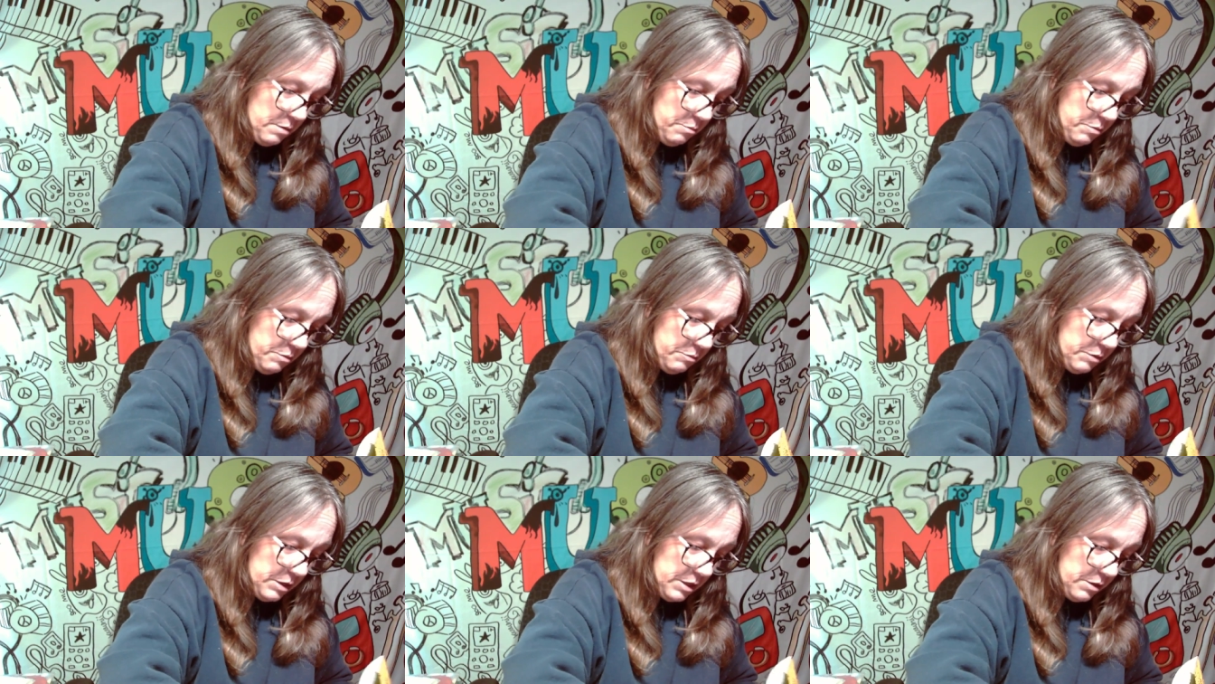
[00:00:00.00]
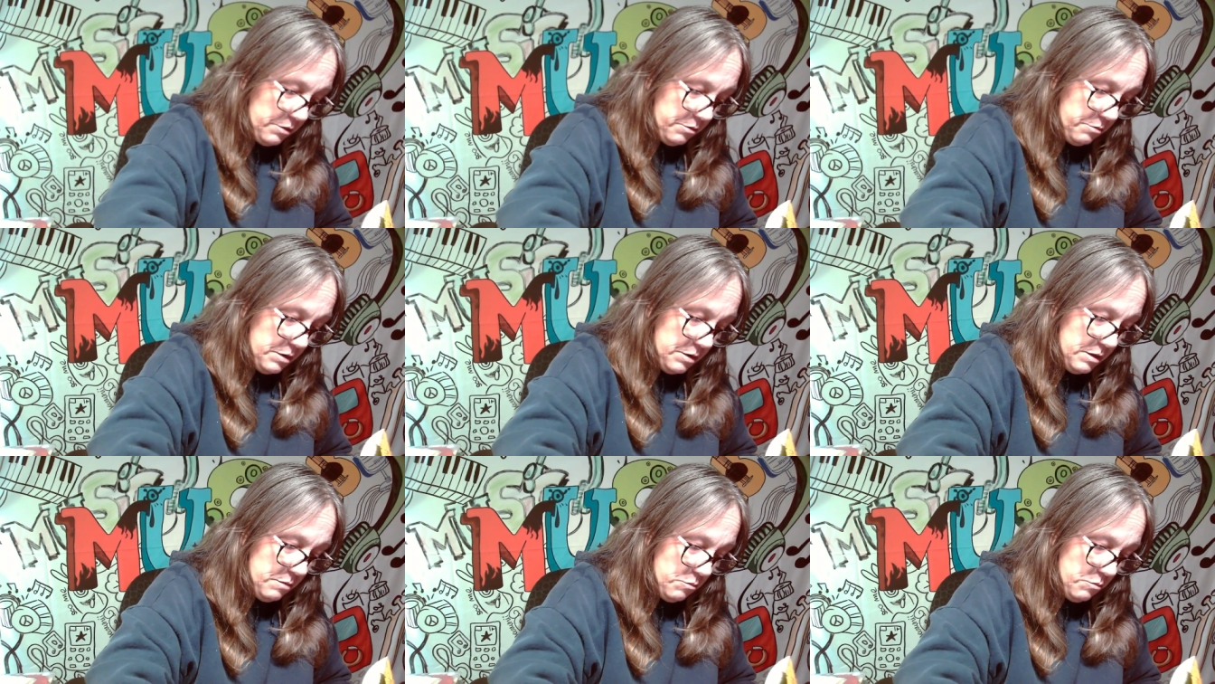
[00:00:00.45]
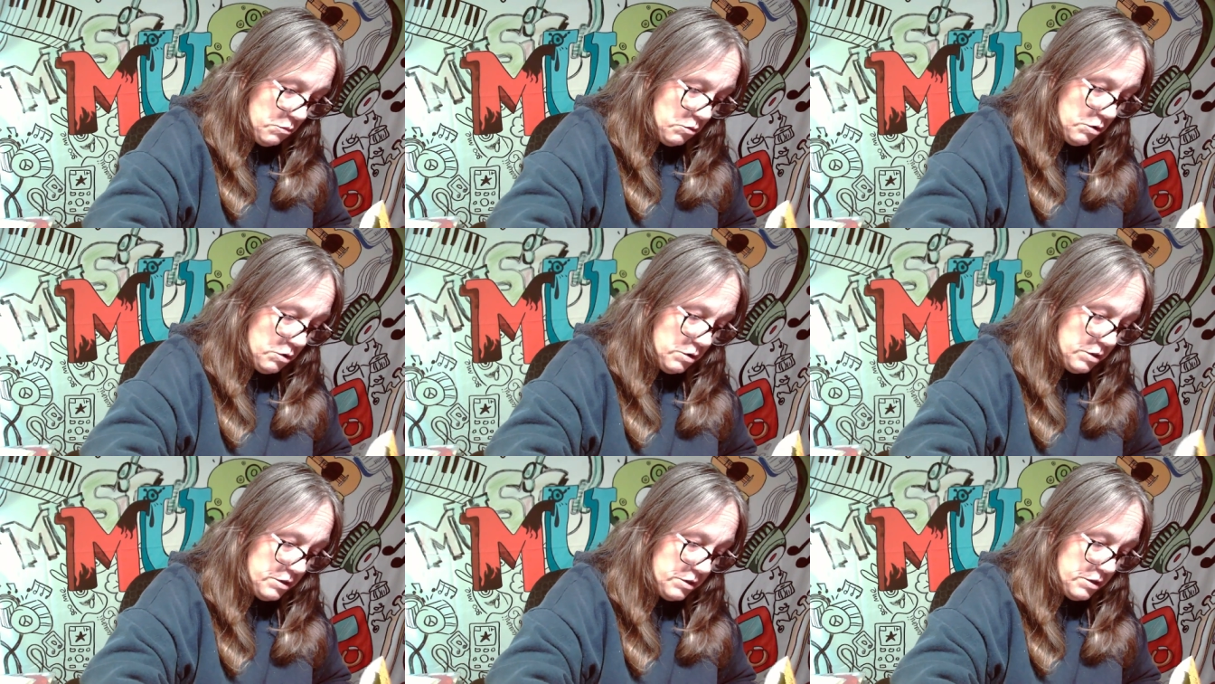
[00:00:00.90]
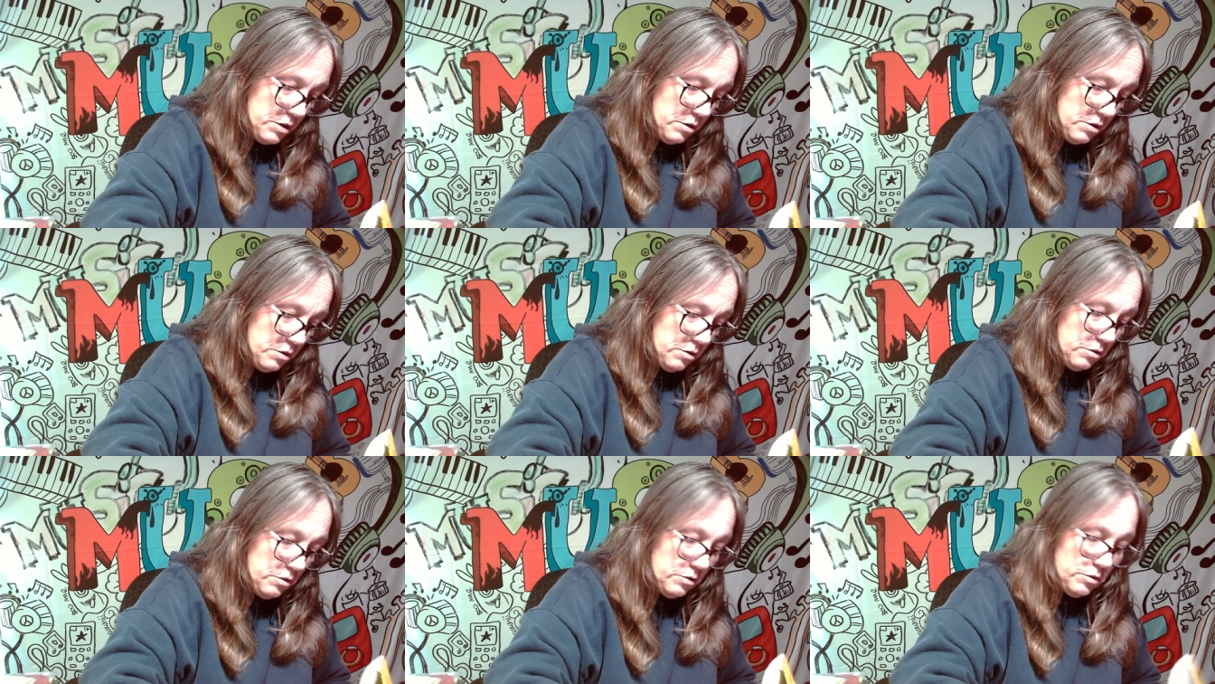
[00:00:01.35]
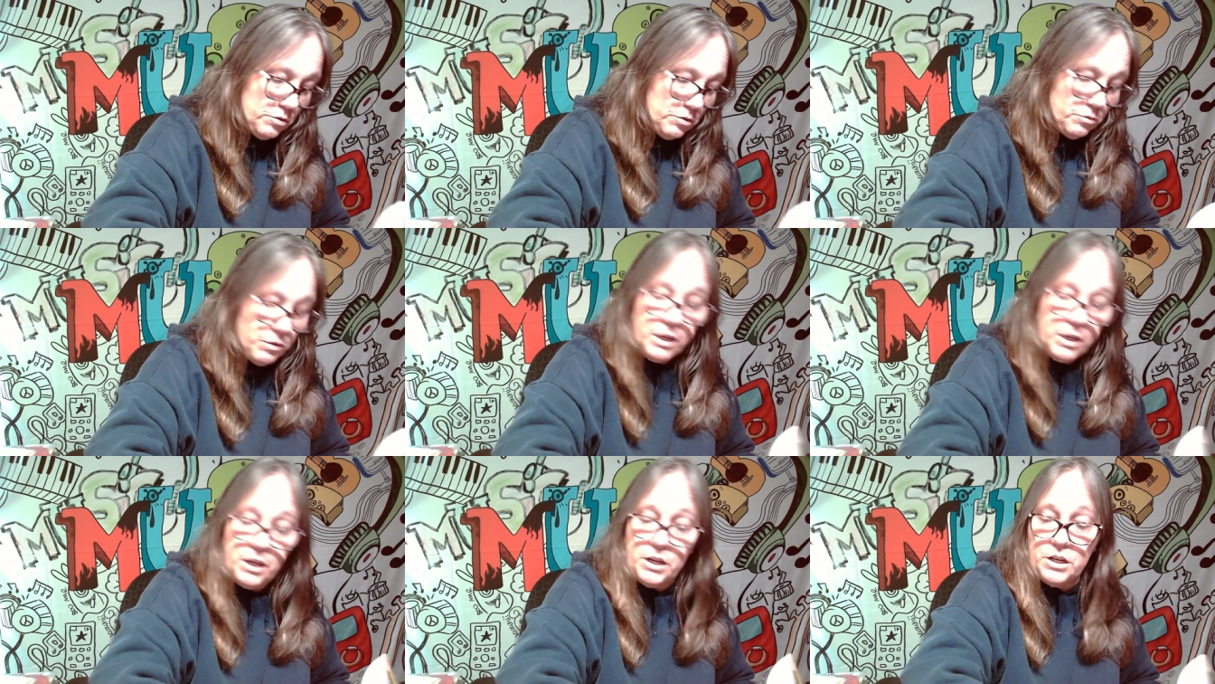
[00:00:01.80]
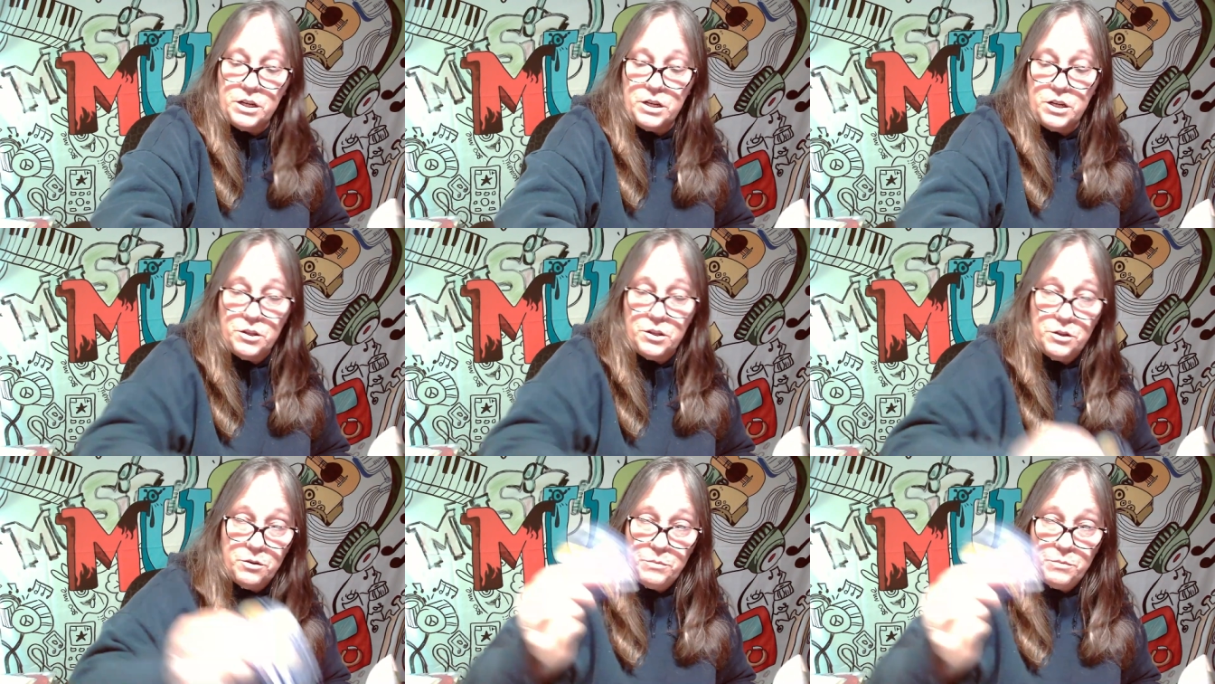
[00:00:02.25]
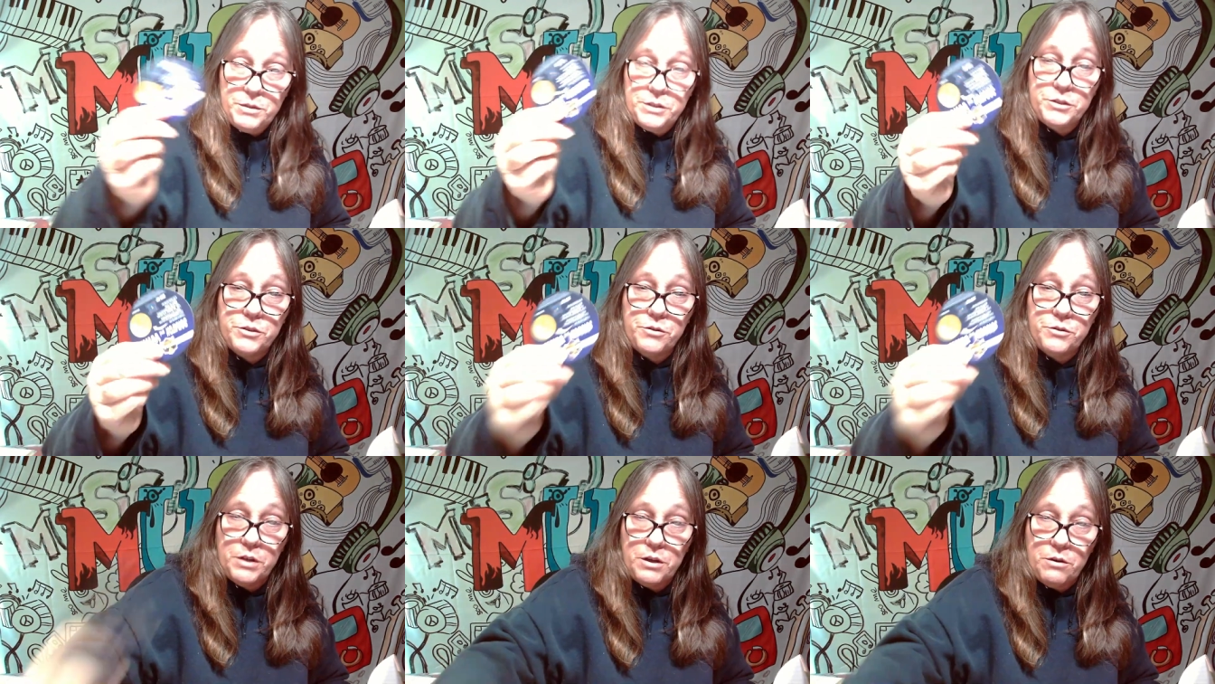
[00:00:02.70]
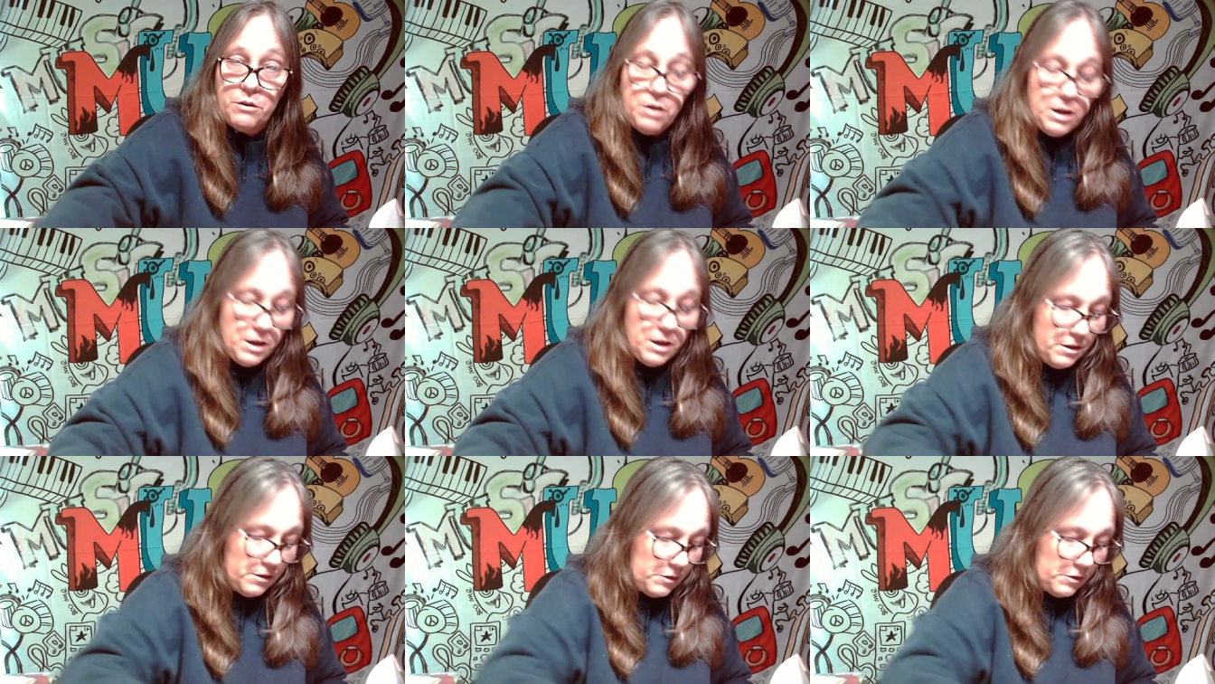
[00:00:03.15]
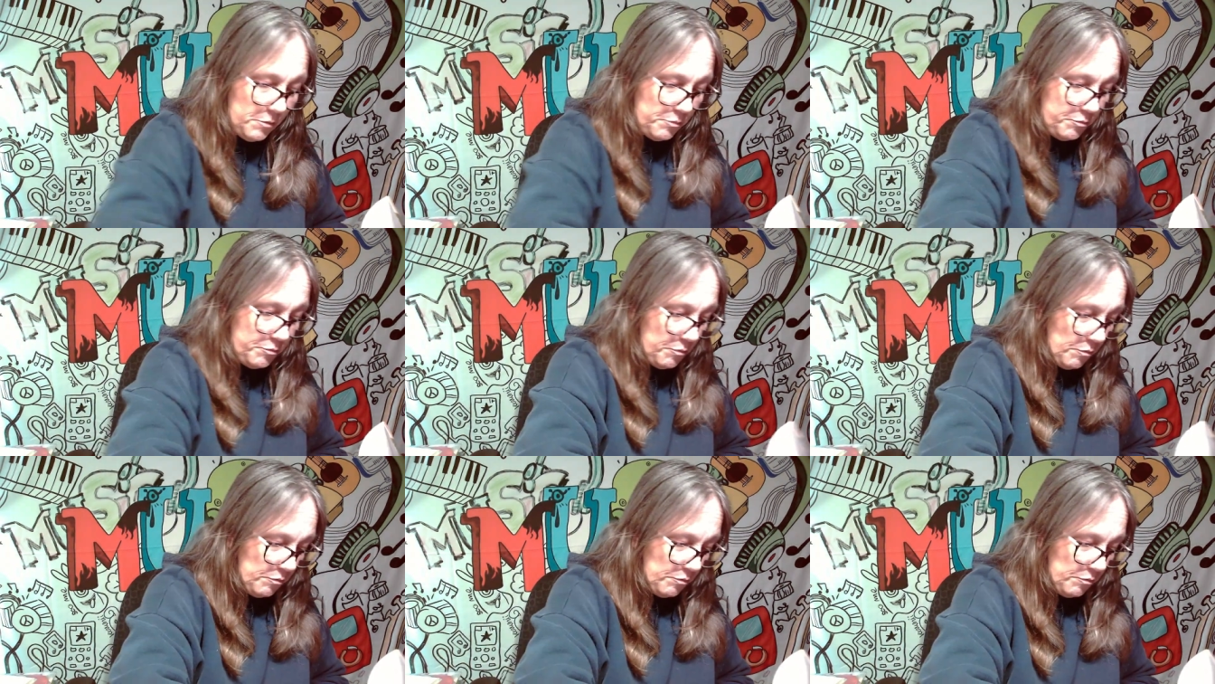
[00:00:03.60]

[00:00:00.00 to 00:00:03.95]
And we got three and more of those. We got another mystery grail.